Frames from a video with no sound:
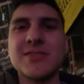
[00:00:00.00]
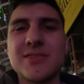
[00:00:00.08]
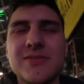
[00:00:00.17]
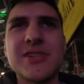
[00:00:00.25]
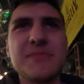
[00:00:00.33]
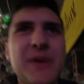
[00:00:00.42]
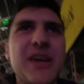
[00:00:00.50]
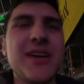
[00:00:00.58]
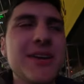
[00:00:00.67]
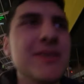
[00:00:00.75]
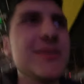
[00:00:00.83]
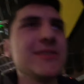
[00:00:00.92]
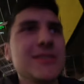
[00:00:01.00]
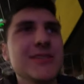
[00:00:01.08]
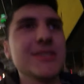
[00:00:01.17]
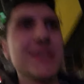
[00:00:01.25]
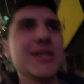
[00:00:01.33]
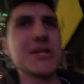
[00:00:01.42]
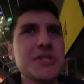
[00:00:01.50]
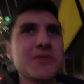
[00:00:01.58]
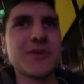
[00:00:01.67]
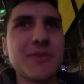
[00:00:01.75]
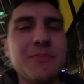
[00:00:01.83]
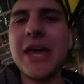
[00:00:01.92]
Swiss bacon. I just
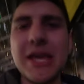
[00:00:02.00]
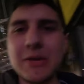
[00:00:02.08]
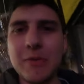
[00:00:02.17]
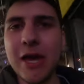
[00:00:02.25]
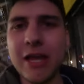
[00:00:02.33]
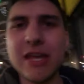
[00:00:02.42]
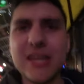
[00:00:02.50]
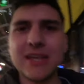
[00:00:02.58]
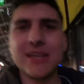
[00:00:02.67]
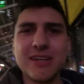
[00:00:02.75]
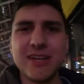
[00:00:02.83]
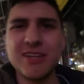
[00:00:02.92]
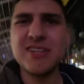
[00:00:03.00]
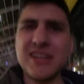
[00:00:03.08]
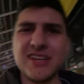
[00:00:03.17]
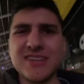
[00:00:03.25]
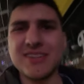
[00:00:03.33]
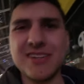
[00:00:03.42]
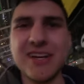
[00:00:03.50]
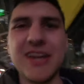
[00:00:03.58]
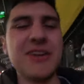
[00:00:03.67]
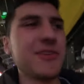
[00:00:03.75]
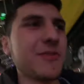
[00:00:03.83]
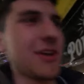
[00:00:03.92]
want bacon, man. And like, I
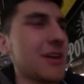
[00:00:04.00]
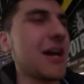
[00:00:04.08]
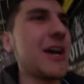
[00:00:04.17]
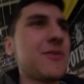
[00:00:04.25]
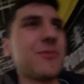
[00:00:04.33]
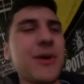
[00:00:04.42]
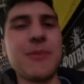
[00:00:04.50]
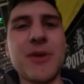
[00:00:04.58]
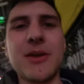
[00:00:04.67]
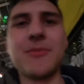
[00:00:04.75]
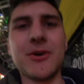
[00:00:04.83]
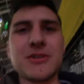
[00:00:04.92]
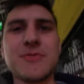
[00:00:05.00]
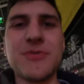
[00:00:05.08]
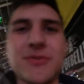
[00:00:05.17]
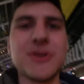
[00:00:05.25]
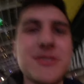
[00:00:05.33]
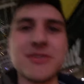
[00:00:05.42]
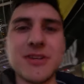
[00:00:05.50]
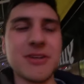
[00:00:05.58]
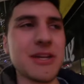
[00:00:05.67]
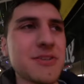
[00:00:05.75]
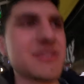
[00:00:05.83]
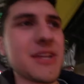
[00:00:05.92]
don't know, man. I had way better burgers before, so I
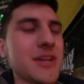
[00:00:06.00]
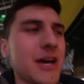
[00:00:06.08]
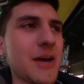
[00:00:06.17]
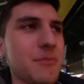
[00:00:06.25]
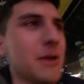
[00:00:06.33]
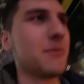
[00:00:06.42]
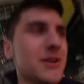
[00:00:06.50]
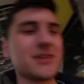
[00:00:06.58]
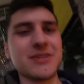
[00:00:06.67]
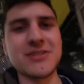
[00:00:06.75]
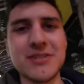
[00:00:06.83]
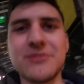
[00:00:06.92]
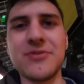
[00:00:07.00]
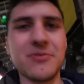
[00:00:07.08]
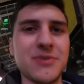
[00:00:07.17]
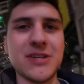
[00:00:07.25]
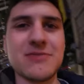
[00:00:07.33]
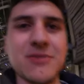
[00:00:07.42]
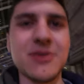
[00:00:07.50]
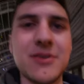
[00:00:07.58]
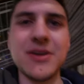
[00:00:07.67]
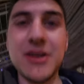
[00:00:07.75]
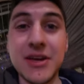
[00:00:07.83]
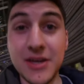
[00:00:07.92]
don't understand the hype. Maybe that is a different place for
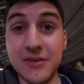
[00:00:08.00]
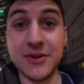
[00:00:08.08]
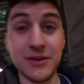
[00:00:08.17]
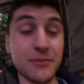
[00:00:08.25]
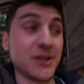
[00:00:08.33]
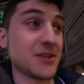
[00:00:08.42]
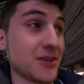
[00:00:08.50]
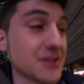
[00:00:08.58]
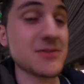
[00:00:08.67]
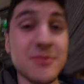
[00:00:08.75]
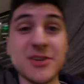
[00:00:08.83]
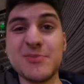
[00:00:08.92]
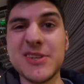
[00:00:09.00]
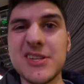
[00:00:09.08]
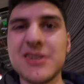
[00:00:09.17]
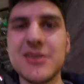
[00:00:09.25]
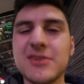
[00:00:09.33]
all that everybody talks about, but